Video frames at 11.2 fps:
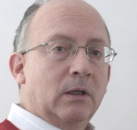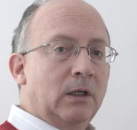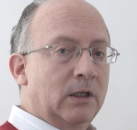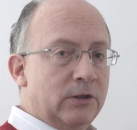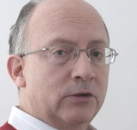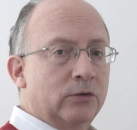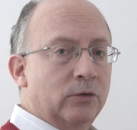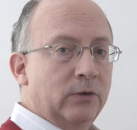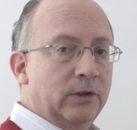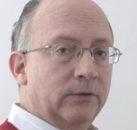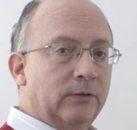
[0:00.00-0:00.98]
In addition
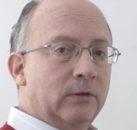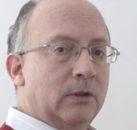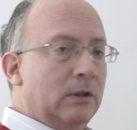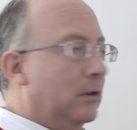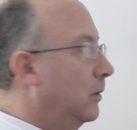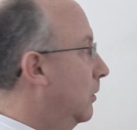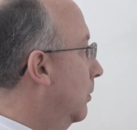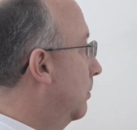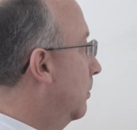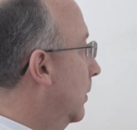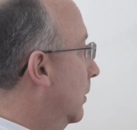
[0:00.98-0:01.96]
to this,
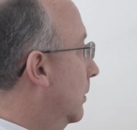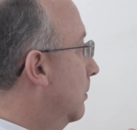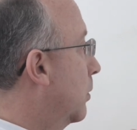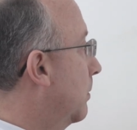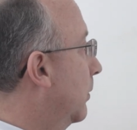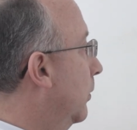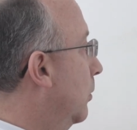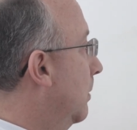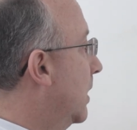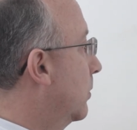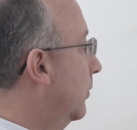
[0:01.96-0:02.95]
the purpose of
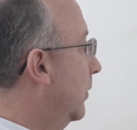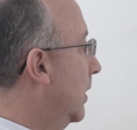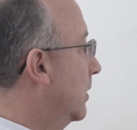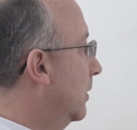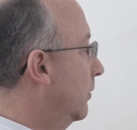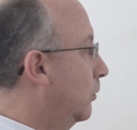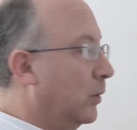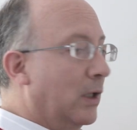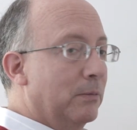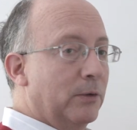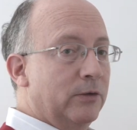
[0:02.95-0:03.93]
the measure stage is to
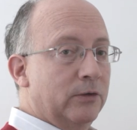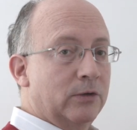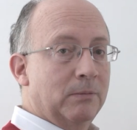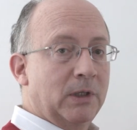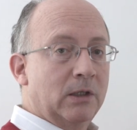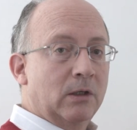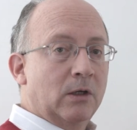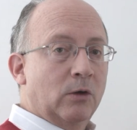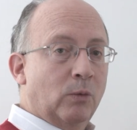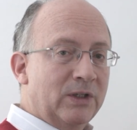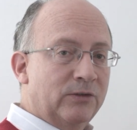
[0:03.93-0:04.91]
help us determine
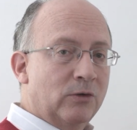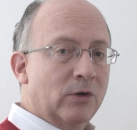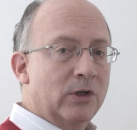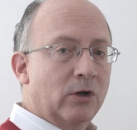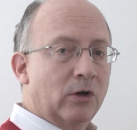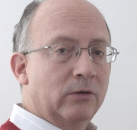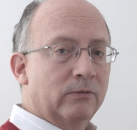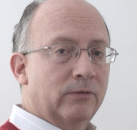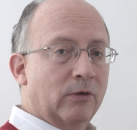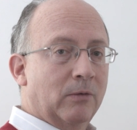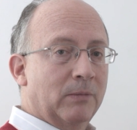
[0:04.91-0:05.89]
what is going on
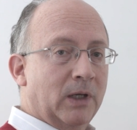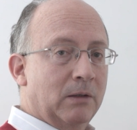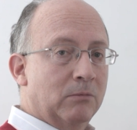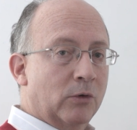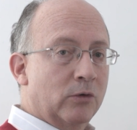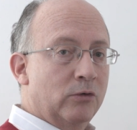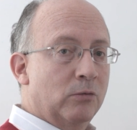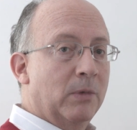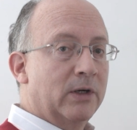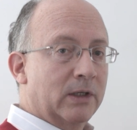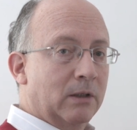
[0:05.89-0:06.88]
from a more
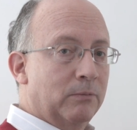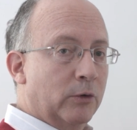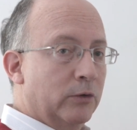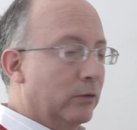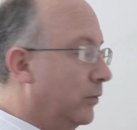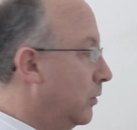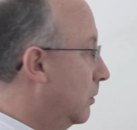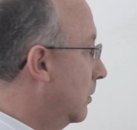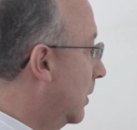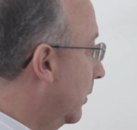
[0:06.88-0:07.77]
numerical point of view.